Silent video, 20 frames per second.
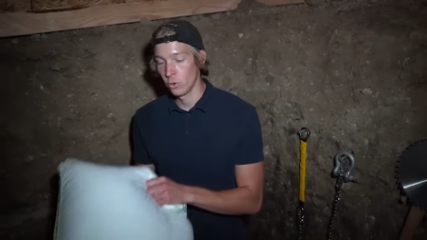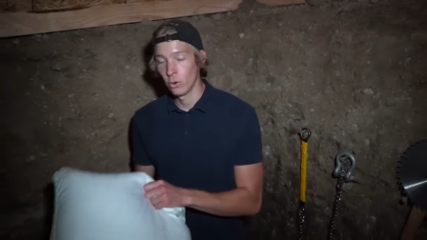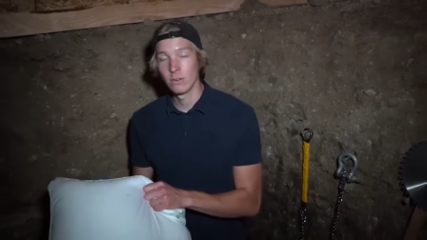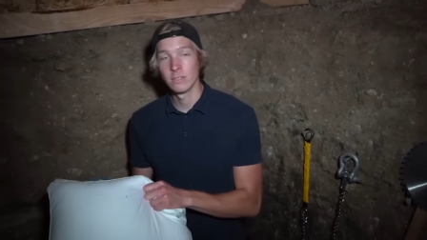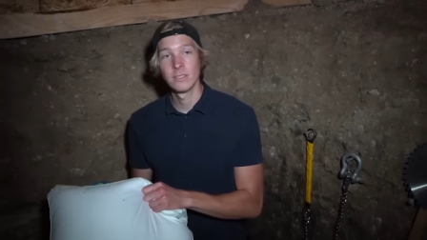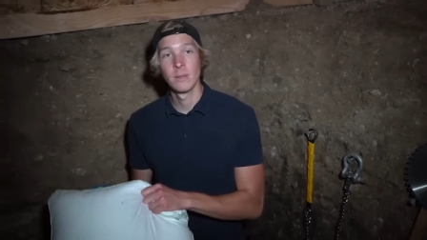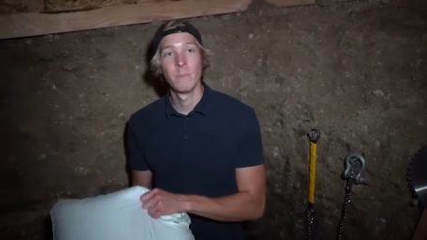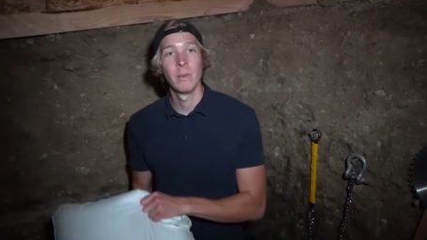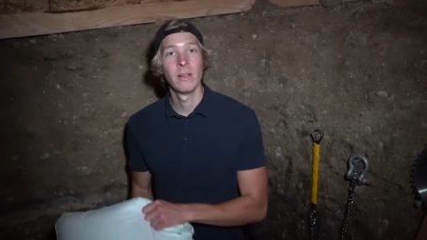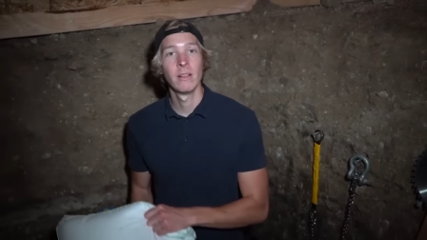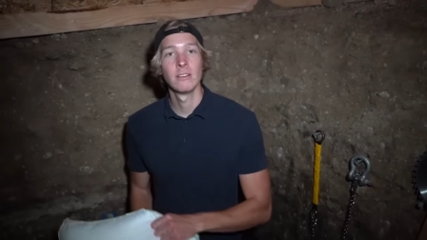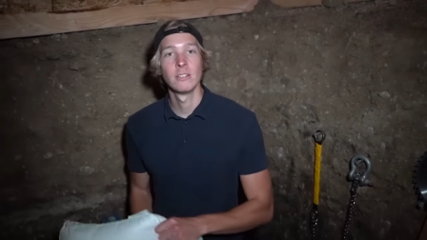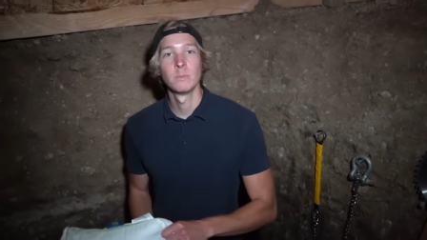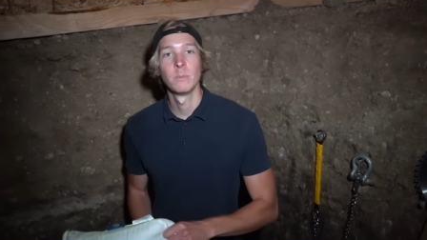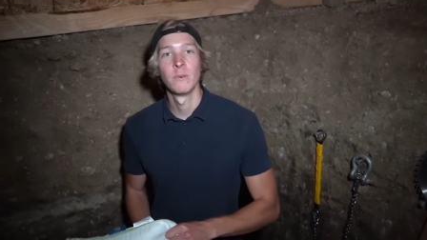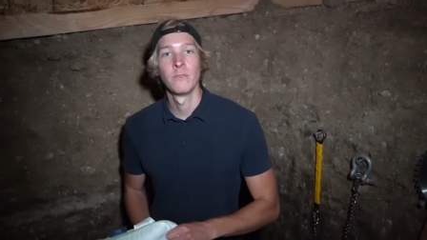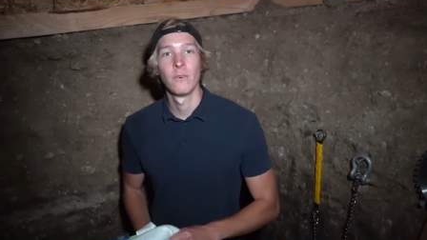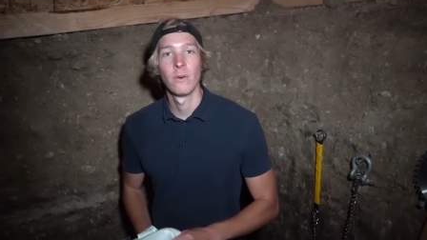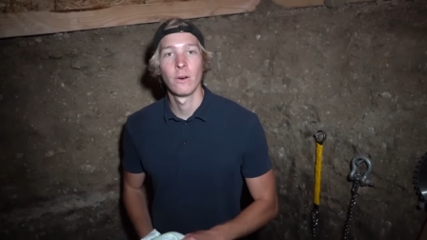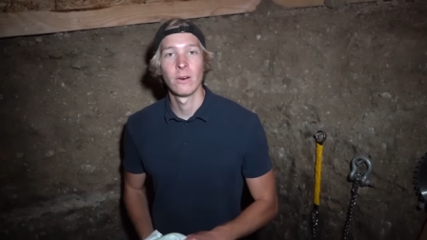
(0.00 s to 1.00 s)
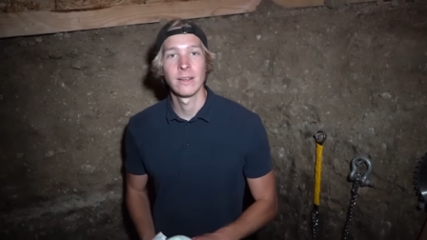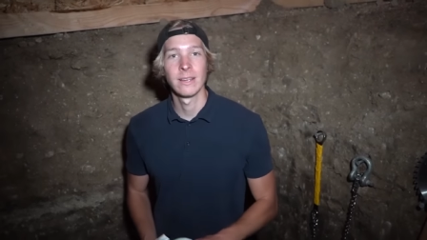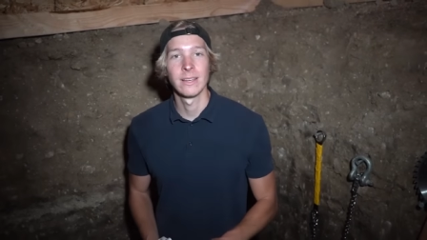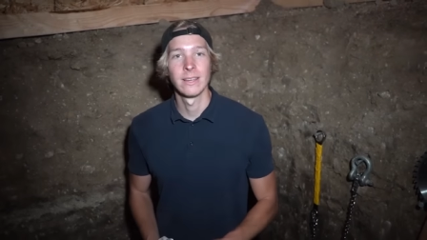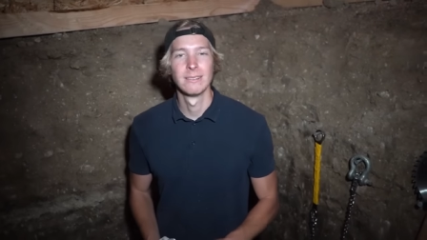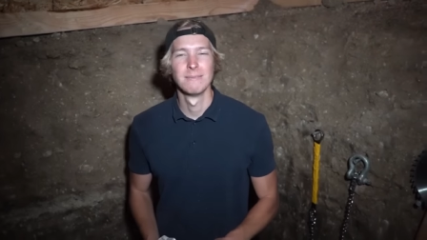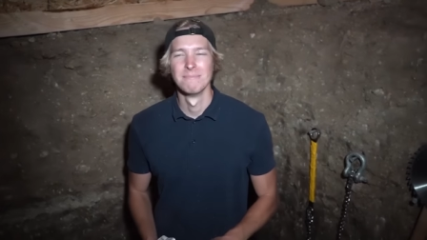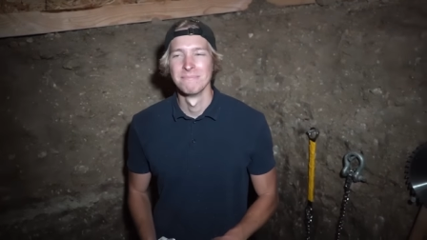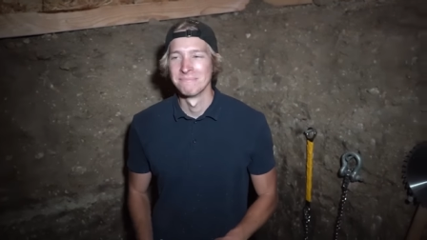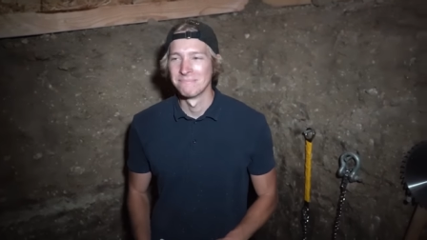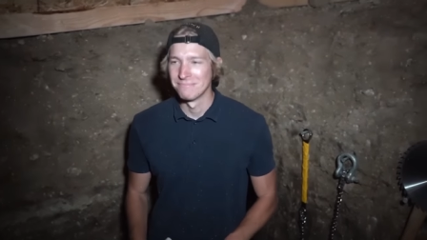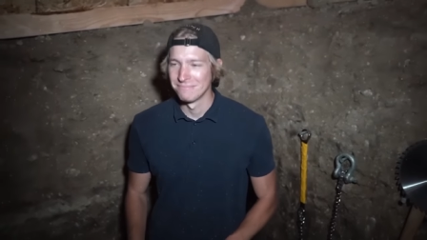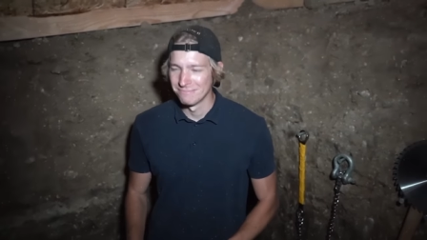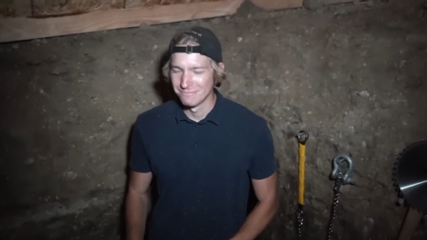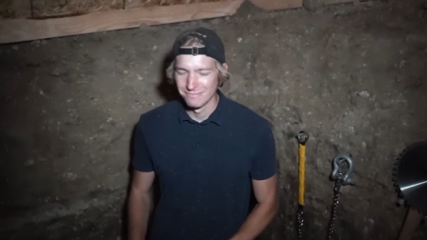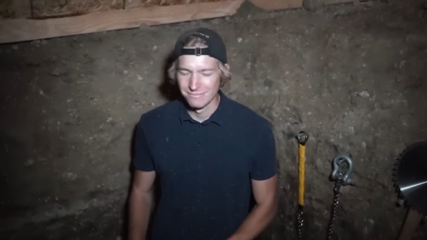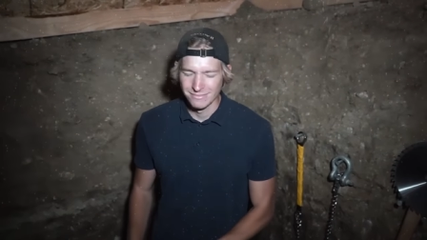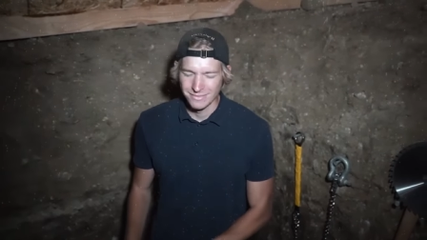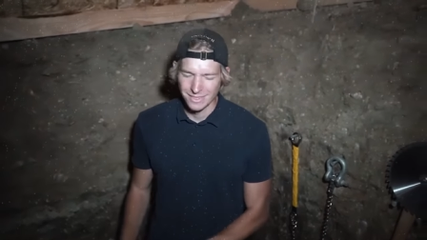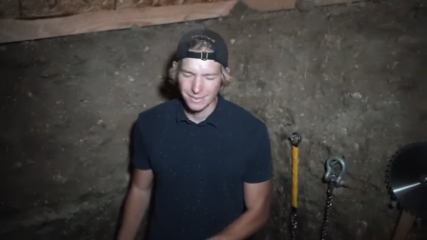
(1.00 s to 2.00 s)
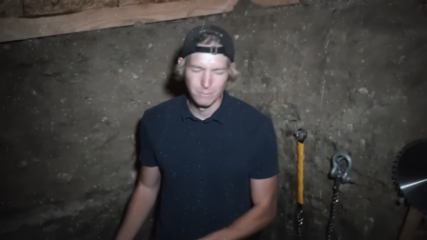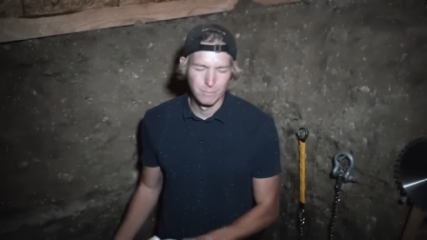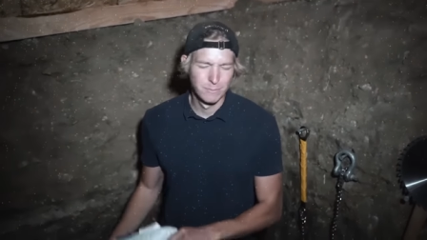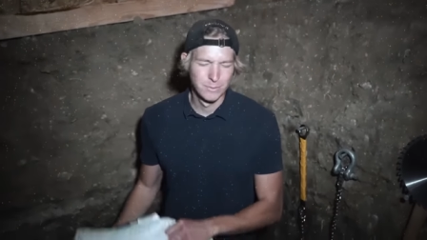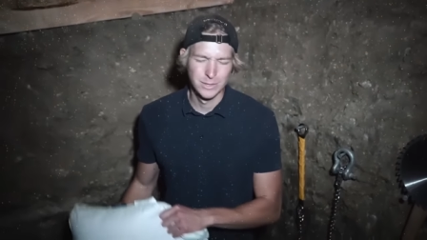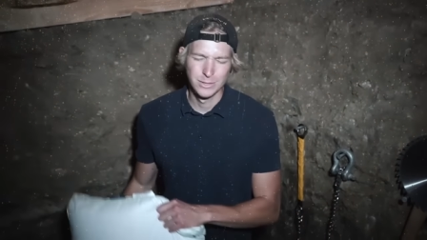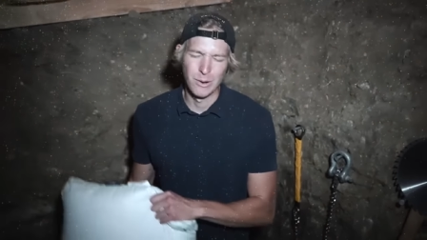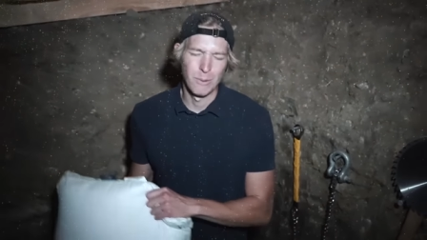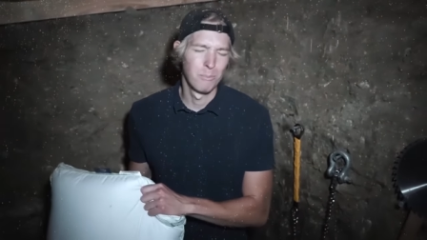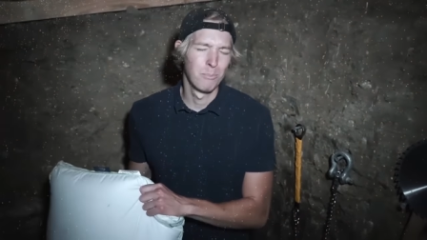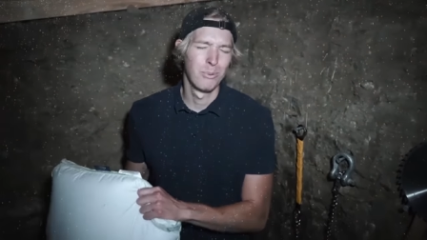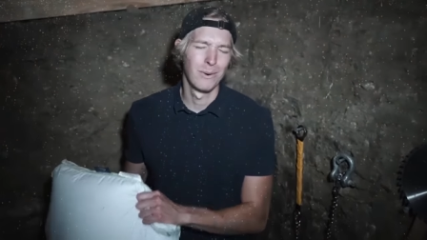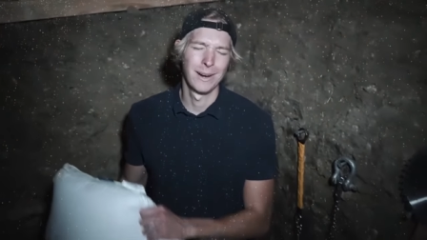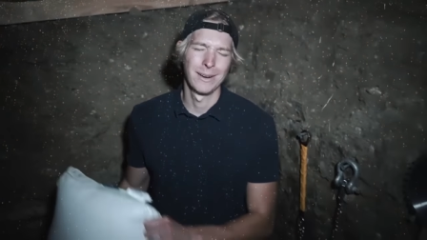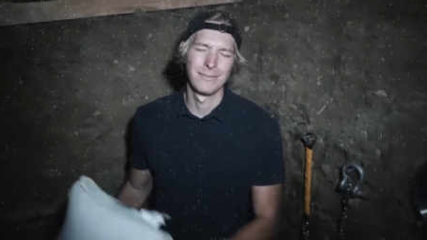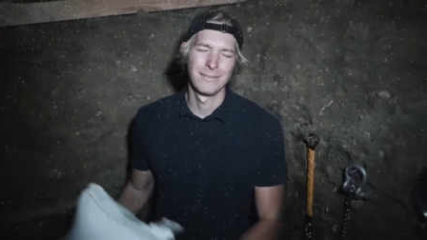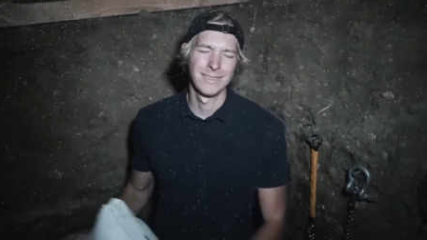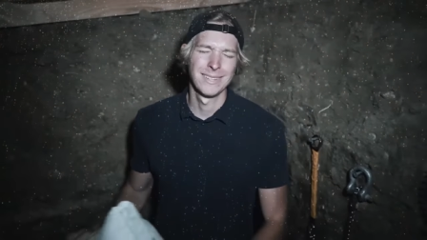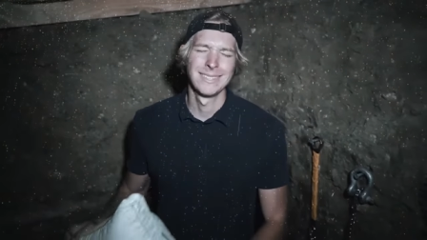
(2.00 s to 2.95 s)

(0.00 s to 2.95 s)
threw us the pillows before he so brave,